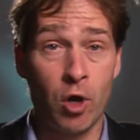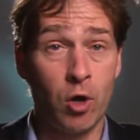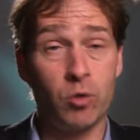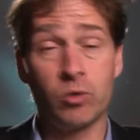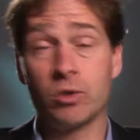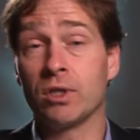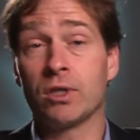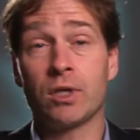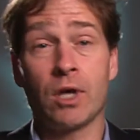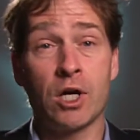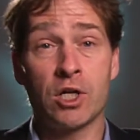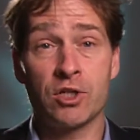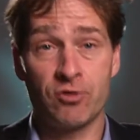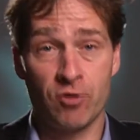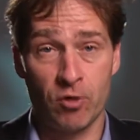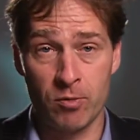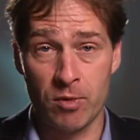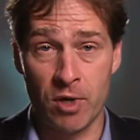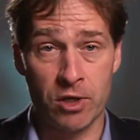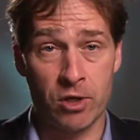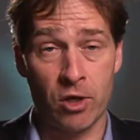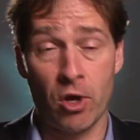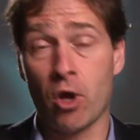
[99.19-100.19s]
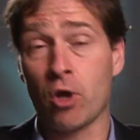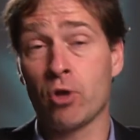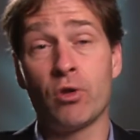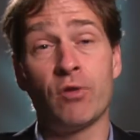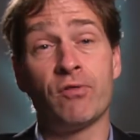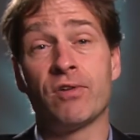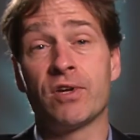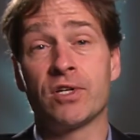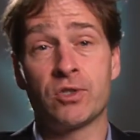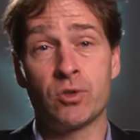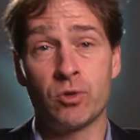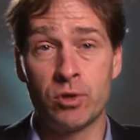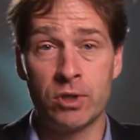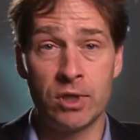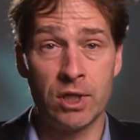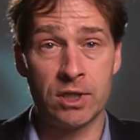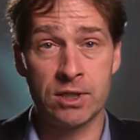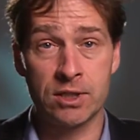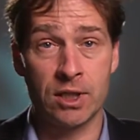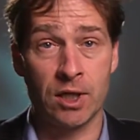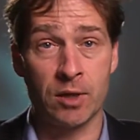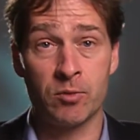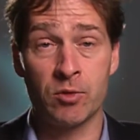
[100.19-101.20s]
because of unexpected
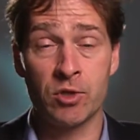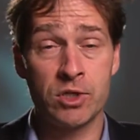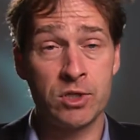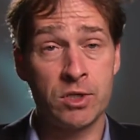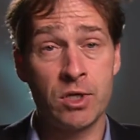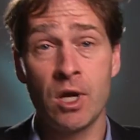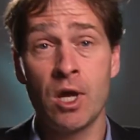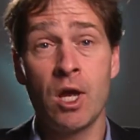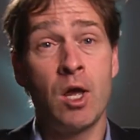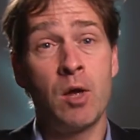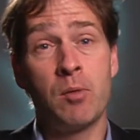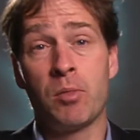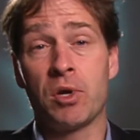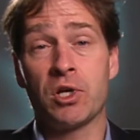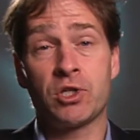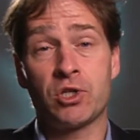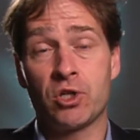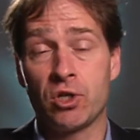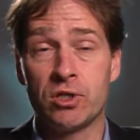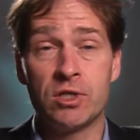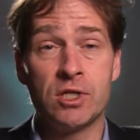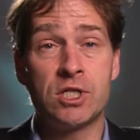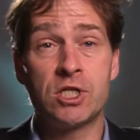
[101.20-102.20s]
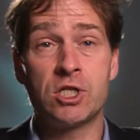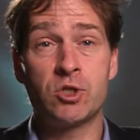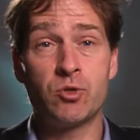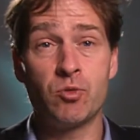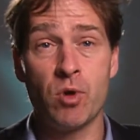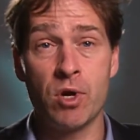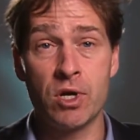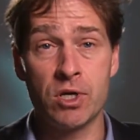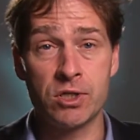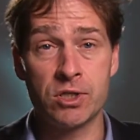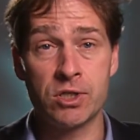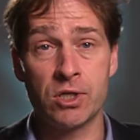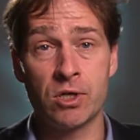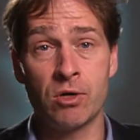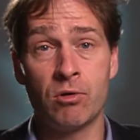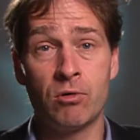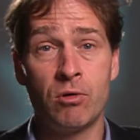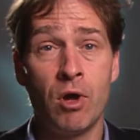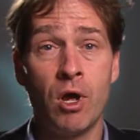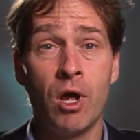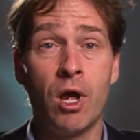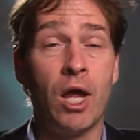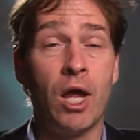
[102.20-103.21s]
circumstances affecting the market. So